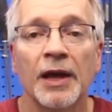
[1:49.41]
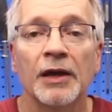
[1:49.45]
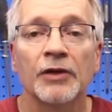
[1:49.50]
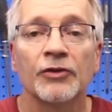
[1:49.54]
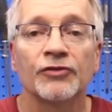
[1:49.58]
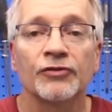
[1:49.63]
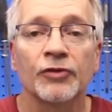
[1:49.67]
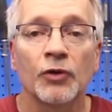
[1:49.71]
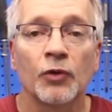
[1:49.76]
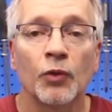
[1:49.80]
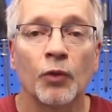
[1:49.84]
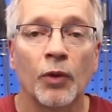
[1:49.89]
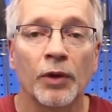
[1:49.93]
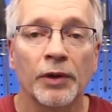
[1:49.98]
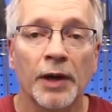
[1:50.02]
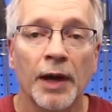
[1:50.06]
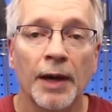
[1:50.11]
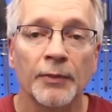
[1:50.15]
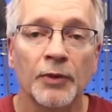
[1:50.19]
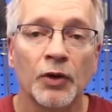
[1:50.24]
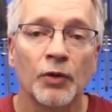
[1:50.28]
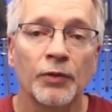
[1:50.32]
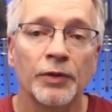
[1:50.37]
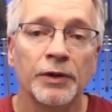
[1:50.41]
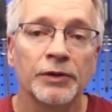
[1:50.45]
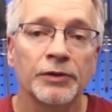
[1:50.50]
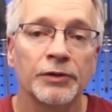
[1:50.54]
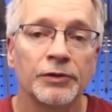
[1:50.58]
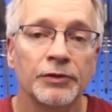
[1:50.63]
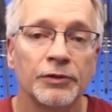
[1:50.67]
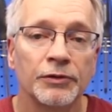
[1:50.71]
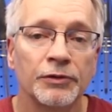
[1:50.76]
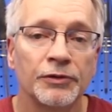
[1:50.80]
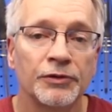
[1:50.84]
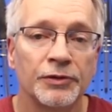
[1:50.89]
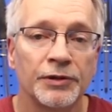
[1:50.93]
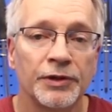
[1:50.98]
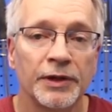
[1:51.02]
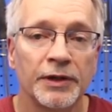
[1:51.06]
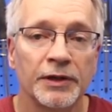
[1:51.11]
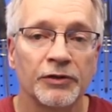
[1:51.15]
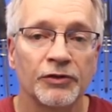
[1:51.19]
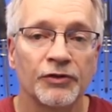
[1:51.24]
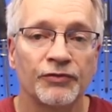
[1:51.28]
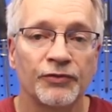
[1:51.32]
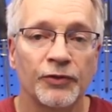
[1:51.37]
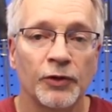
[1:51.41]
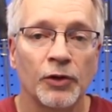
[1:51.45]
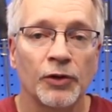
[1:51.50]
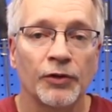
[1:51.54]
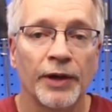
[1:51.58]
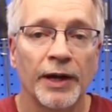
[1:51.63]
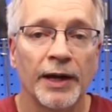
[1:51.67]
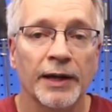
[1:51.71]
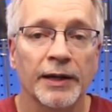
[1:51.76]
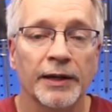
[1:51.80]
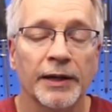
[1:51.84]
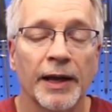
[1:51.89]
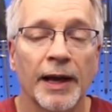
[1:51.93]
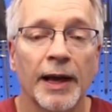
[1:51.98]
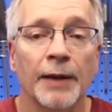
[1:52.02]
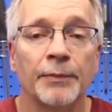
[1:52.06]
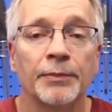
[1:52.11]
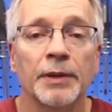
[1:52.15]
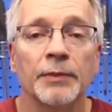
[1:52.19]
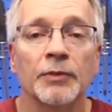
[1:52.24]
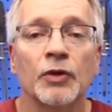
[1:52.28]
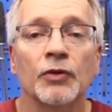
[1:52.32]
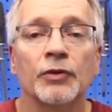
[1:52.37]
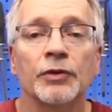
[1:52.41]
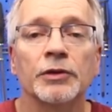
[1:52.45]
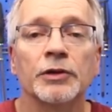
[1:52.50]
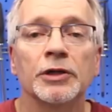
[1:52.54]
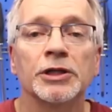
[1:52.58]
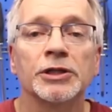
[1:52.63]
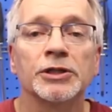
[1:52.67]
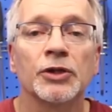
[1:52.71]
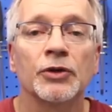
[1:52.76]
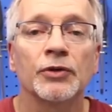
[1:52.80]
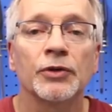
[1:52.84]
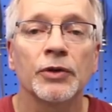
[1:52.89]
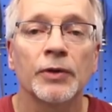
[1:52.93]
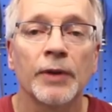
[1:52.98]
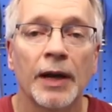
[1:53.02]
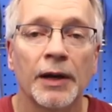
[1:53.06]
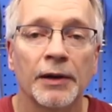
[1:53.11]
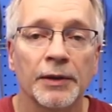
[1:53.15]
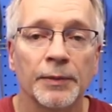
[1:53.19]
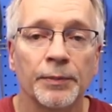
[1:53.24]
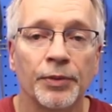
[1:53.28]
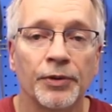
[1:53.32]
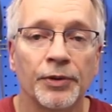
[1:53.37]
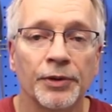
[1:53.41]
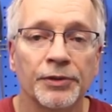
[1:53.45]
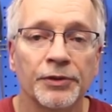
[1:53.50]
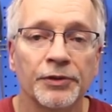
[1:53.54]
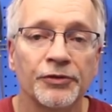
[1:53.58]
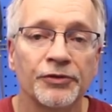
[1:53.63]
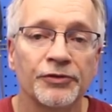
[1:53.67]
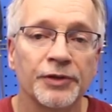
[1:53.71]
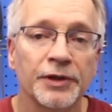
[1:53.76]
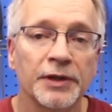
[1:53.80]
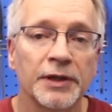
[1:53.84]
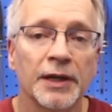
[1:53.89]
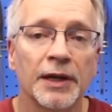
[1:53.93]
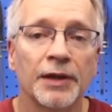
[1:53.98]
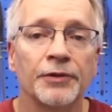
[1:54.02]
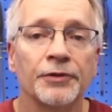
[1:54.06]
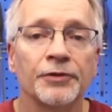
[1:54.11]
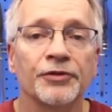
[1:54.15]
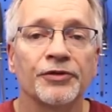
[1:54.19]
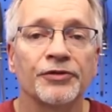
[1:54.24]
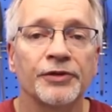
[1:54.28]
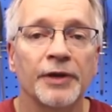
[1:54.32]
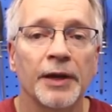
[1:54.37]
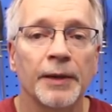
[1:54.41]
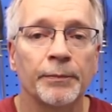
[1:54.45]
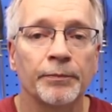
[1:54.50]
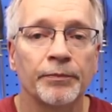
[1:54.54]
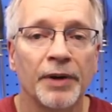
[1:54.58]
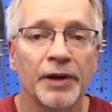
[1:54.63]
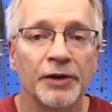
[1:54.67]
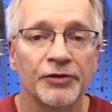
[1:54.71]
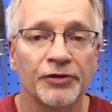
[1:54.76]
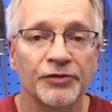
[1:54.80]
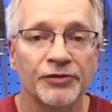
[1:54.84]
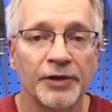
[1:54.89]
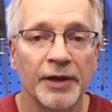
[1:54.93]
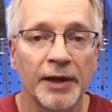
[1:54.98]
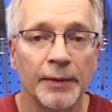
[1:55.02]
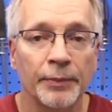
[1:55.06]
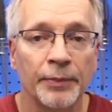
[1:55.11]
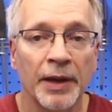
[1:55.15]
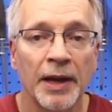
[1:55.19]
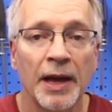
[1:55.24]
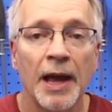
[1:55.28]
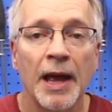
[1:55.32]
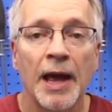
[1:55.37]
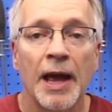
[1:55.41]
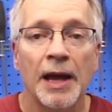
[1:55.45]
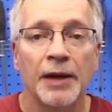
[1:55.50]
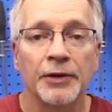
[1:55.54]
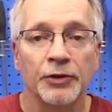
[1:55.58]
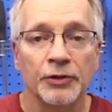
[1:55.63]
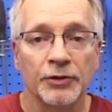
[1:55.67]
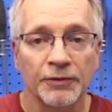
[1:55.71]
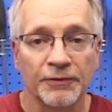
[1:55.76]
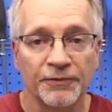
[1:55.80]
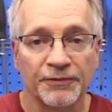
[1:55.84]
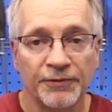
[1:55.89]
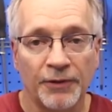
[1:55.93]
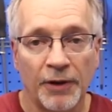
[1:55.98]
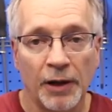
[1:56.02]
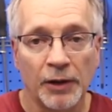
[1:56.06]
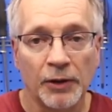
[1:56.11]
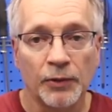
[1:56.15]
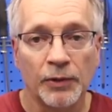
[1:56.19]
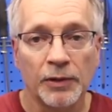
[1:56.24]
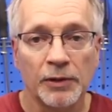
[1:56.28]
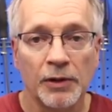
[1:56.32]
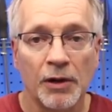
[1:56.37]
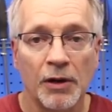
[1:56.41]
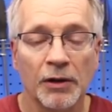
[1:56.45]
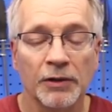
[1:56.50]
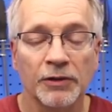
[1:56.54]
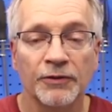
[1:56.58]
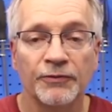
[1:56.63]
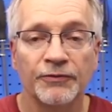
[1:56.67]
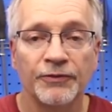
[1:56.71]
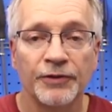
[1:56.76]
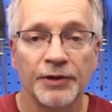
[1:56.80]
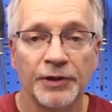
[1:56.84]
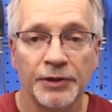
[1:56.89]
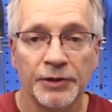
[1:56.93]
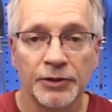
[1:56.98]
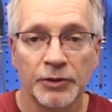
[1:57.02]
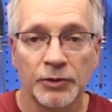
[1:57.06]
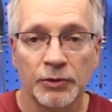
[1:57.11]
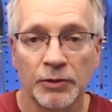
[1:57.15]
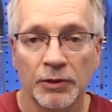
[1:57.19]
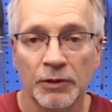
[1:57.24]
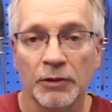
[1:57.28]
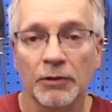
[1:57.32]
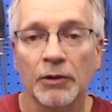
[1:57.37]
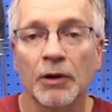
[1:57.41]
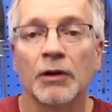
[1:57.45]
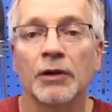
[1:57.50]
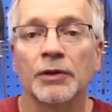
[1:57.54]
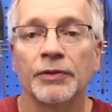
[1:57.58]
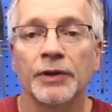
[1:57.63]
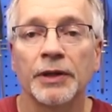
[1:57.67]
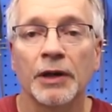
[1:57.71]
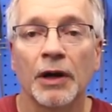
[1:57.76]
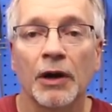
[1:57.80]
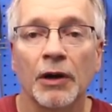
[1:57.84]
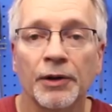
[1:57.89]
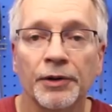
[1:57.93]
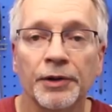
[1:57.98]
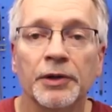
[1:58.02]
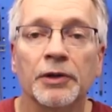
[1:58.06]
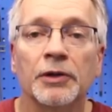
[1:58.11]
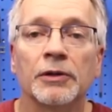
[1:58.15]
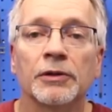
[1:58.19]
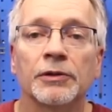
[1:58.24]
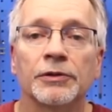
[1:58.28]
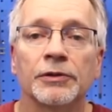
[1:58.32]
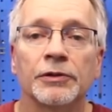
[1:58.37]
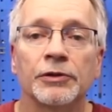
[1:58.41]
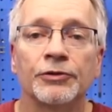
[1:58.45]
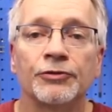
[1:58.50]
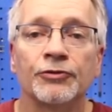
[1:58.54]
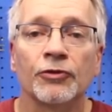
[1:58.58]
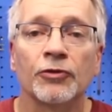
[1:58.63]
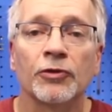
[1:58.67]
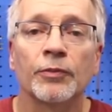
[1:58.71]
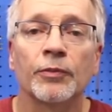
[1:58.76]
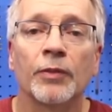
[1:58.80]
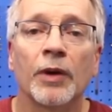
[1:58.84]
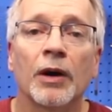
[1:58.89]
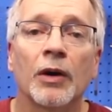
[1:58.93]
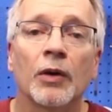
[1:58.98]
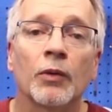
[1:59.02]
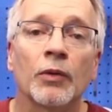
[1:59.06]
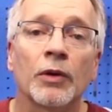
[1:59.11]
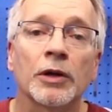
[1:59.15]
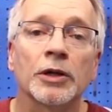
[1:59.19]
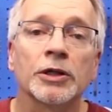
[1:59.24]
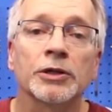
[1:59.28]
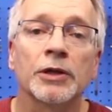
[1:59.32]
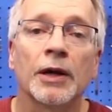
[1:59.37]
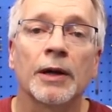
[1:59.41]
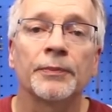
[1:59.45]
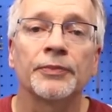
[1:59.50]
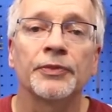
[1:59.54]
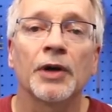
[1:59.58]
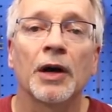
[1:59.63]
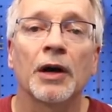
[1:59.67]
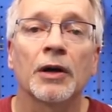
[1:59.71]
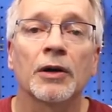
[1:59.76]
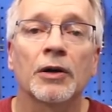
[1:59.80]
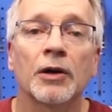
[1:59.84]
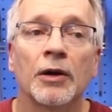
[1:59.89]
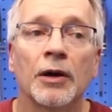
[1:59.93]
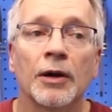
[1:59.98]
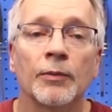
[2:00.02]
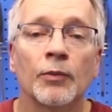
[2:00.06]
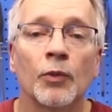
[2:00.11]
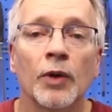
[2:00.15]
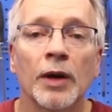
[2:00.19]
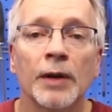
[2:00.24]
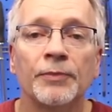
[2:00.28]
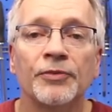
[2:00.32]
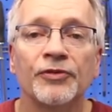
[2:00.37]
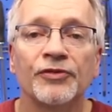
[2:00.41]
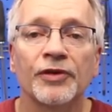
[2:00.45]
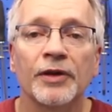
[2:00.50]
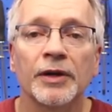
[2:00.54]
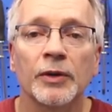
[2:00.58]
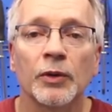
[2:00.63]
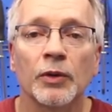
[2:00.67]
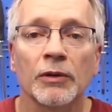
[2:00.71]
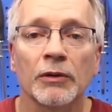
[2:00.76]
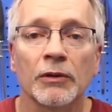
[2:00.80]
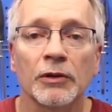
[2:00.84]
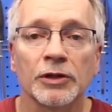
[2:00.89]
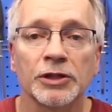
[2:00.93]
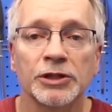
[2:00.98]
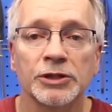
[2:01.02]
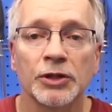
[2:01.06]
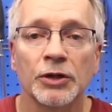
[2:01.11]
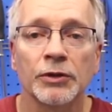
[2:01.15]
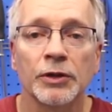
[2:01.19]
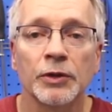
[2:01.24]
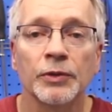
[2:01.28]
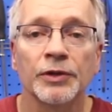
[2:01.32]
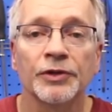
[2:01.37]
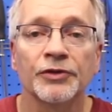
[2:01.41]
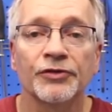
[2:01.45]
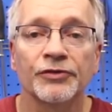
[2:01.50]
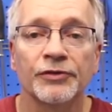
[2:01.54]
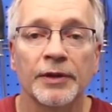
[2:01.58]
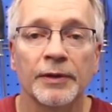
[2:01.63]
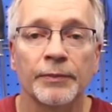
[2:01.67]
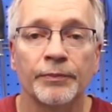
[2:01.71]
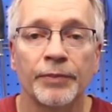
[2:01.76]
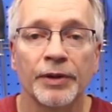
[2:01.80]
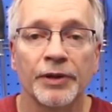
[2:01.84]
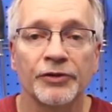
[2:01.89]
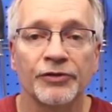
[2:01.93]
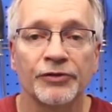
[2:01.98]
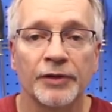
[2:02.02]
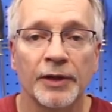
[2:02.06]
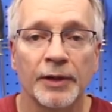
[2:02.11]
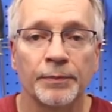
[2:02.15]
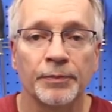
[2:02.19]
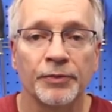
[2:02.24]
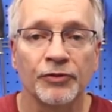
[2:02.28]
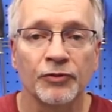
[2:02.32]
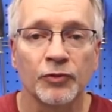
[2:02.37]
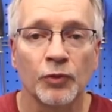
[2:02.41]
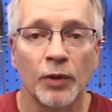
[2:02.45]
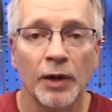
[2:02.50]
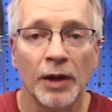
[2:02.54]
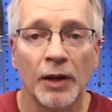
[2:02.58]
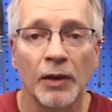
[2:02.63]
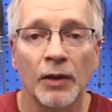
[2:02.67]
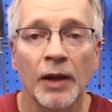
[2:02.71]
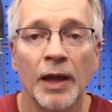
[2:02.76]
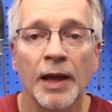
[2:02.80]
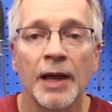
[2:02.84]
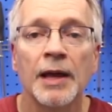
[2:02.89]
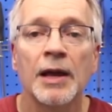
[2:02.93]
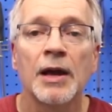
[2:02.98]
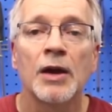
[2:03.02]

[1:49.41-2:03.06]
So what I'm going to do today is fill that gap. I'm going to show you how to put this together step by step, and you can follow along the video or on the article on the drone bot workshop dot com website where I'll show you it step by step as well.